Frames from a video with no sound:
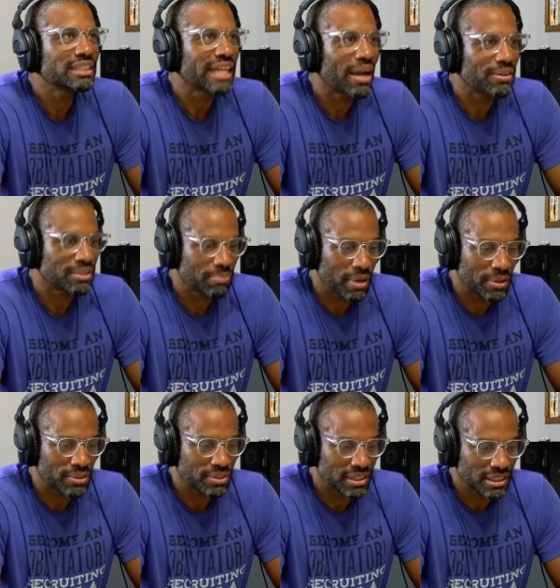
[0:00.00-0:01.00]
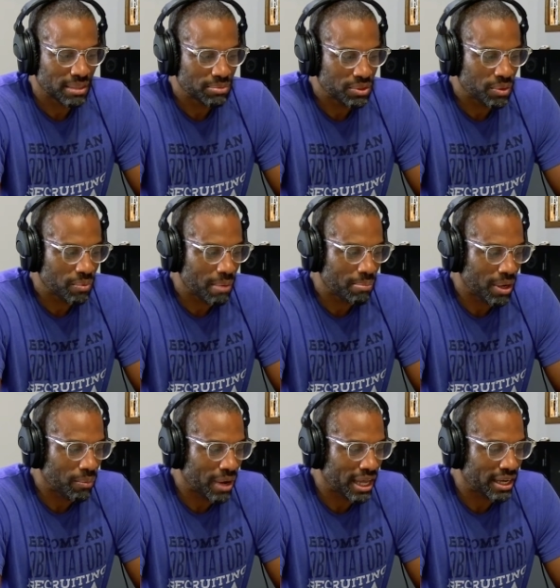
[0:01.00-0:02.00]
these character poetries and I'm doing one by
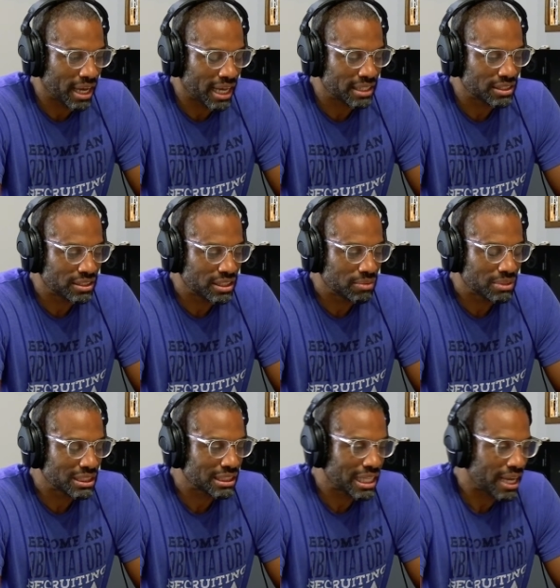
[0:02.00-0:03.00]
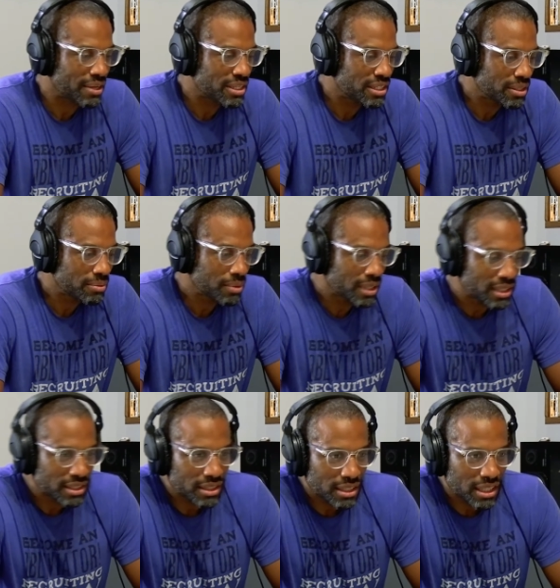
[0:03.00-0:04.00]
one. And she was just like, you know
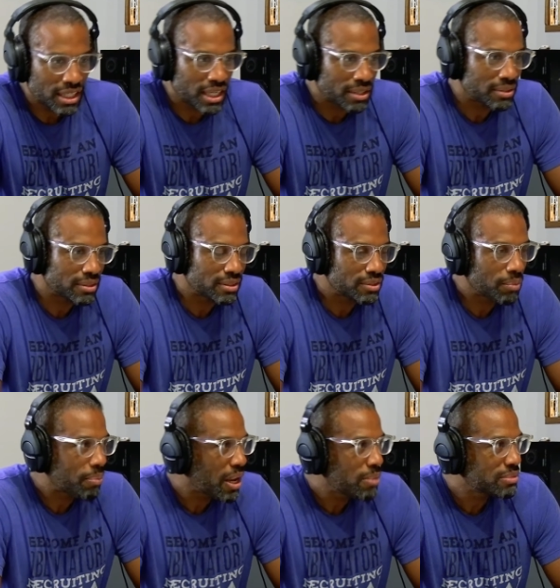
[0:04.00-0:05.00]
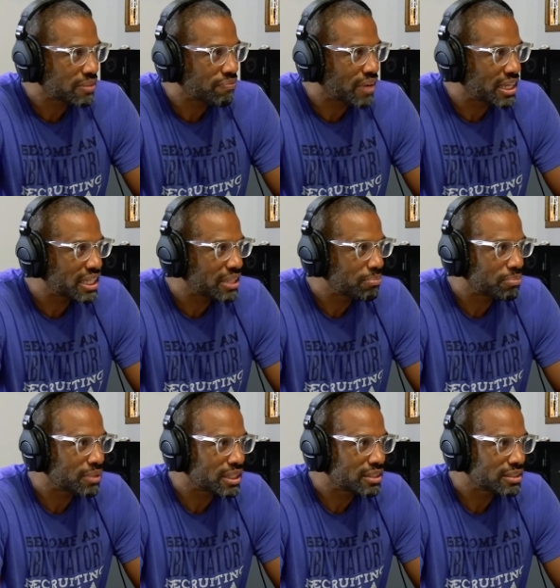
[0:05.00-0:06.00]
what? You know, your poems are funny,
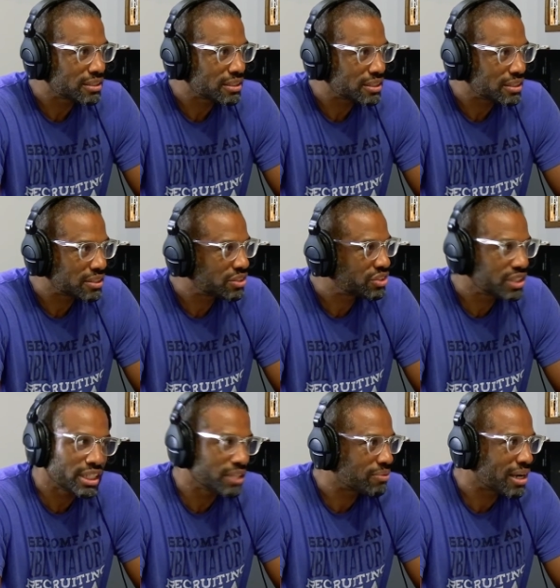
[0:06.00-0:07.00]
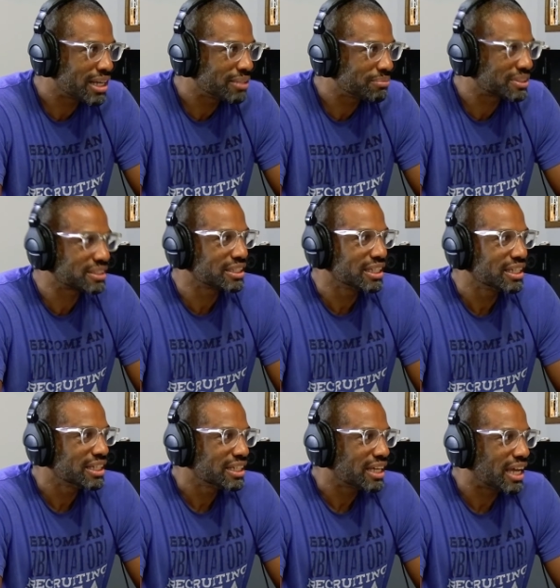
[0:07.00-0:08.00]
but shitty rhymes.
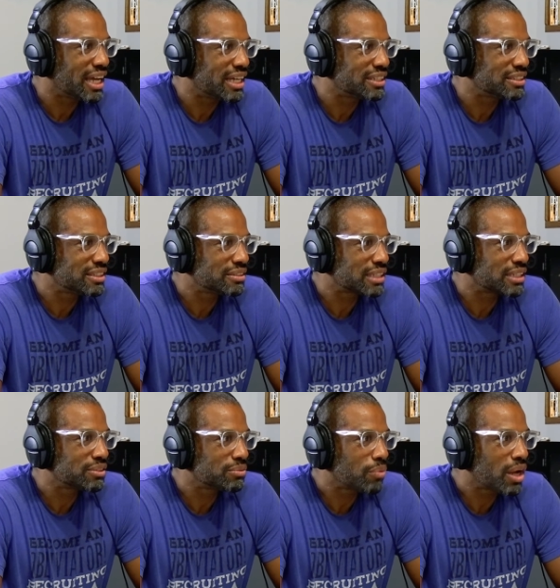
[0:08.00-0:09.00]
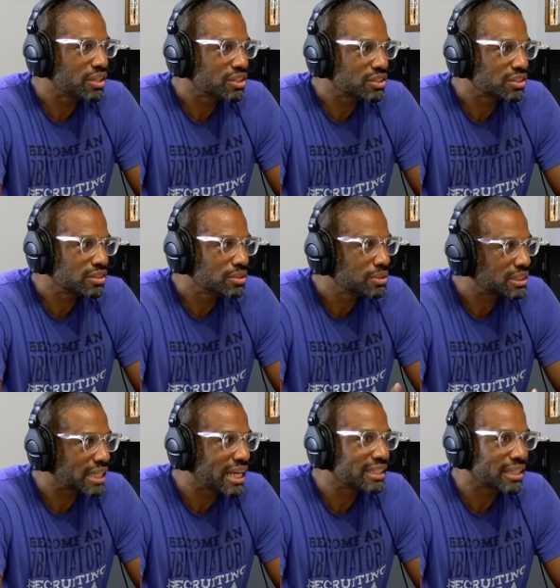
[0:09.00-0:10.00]
And she says, why don't you just do
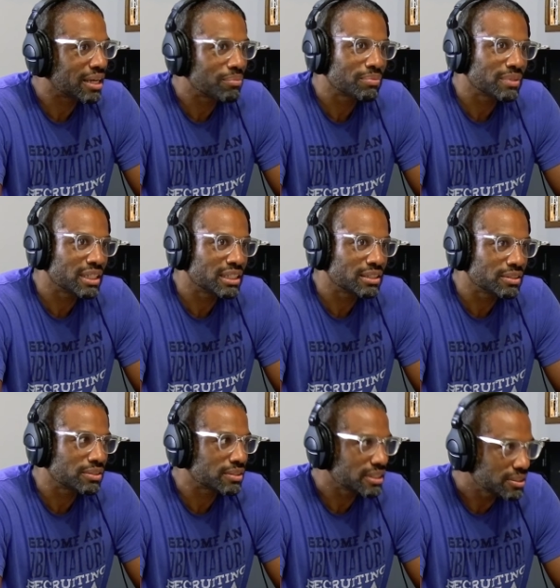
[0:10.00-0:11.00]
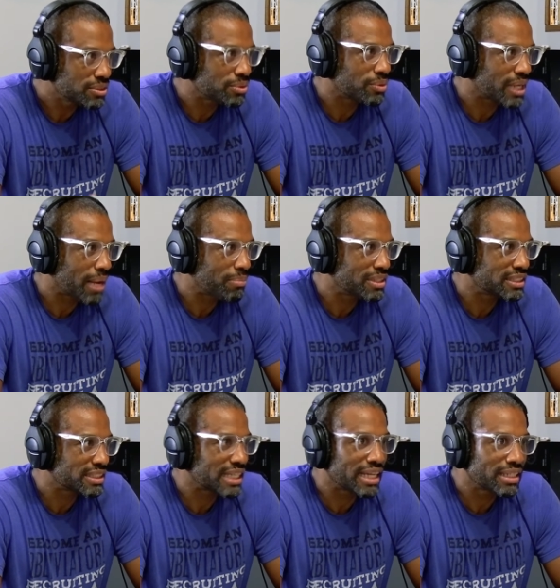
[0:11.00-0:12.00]
stand up? And you, you saw a couple of
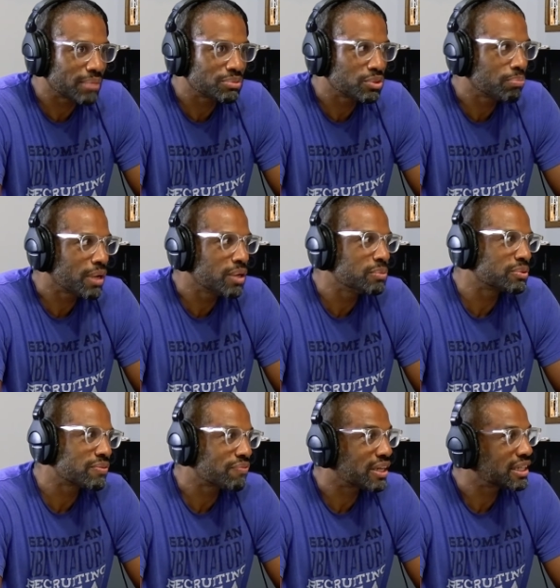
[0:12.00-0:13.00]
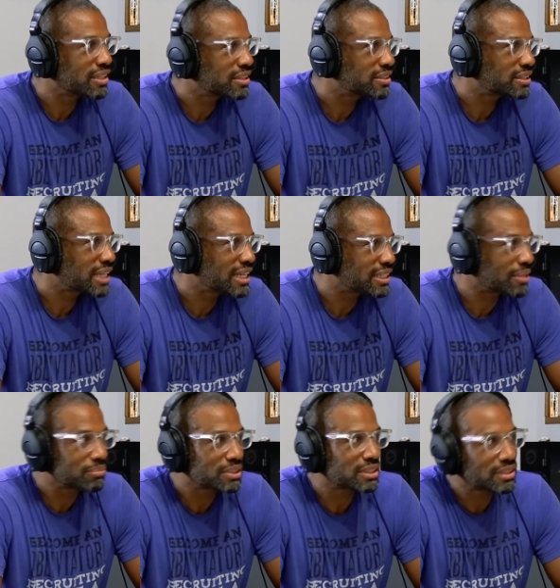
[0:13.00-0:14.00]
stand ups. Your poems are funnier than the stand
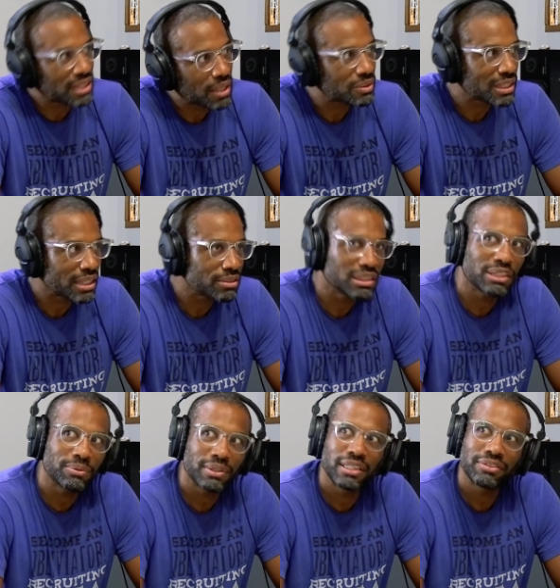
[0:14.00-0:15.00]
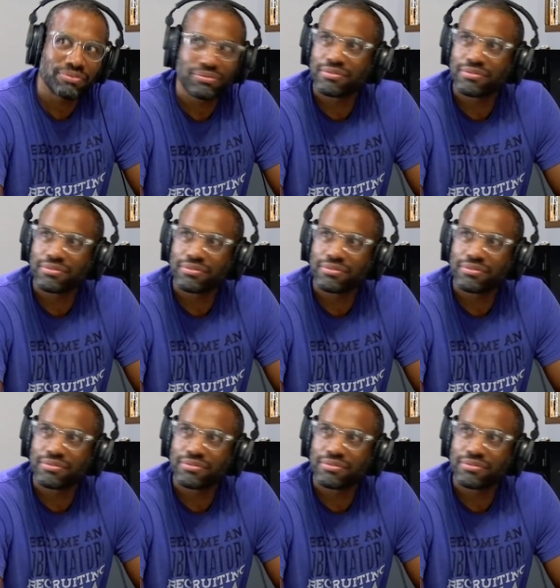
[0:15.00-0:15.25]
ups. And I was like, you know what?